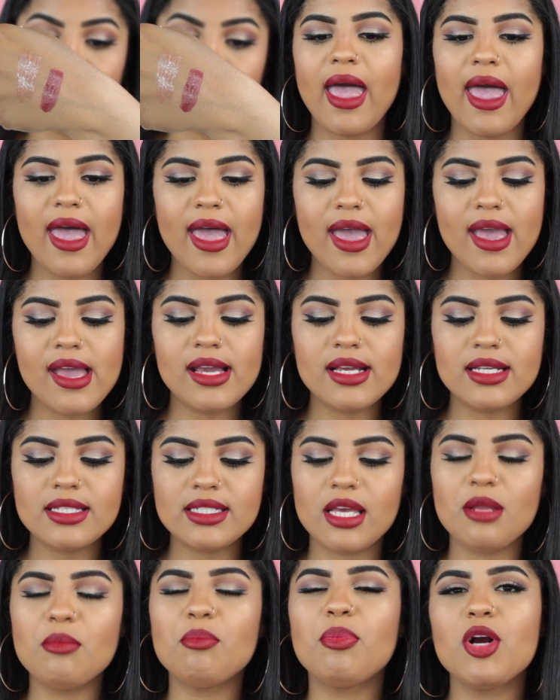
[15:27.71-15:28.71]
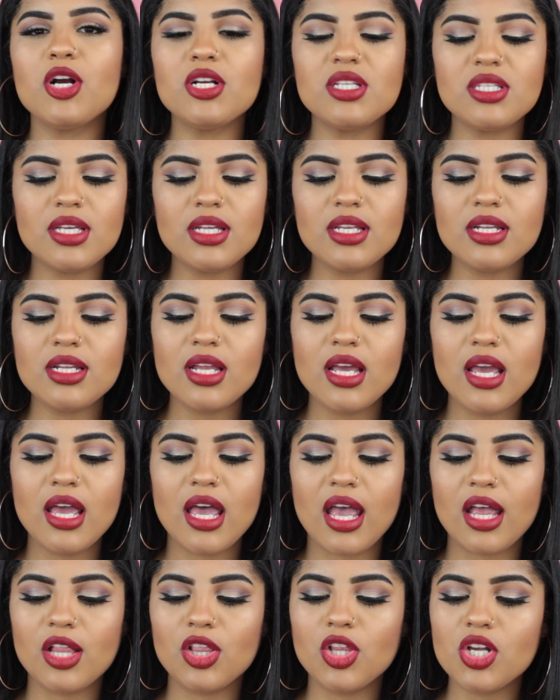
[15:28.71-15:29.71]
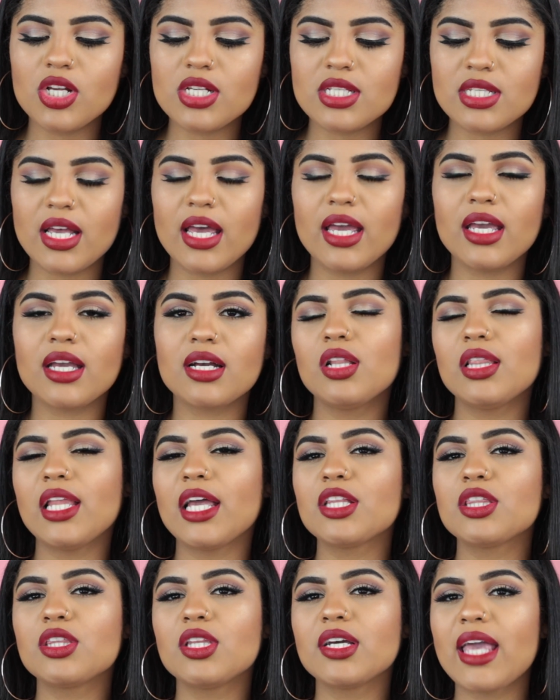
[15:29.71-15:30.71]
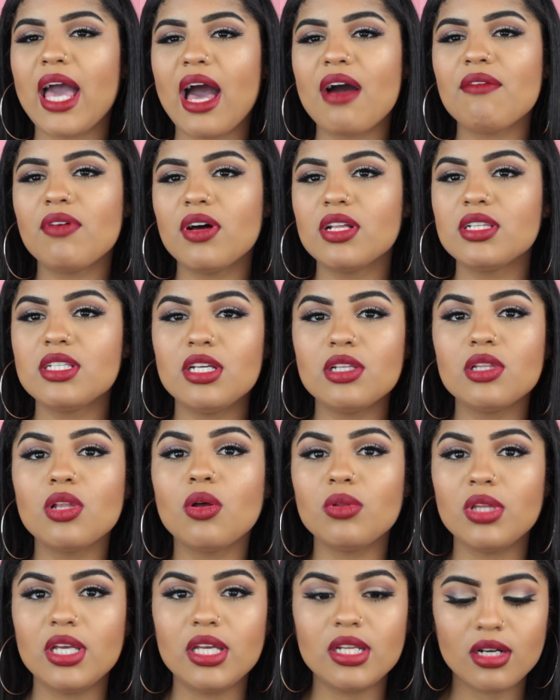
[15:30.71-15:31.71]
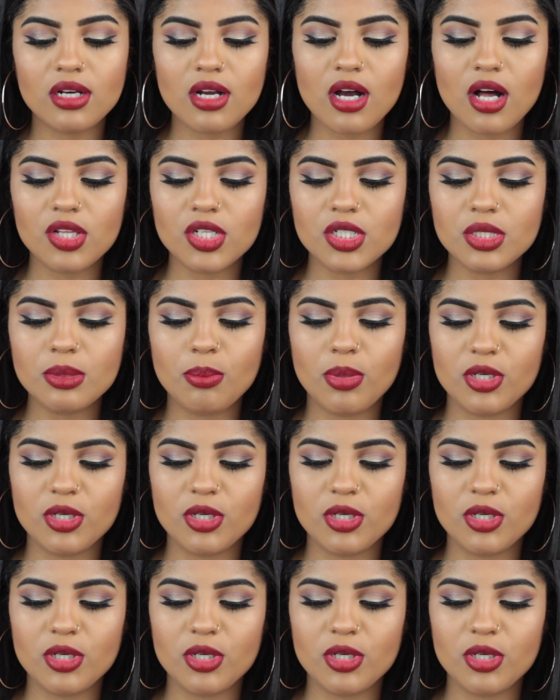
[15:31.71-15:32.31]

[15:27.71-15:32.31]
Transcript: And in person, it looks like the Kat Von D Lolita color,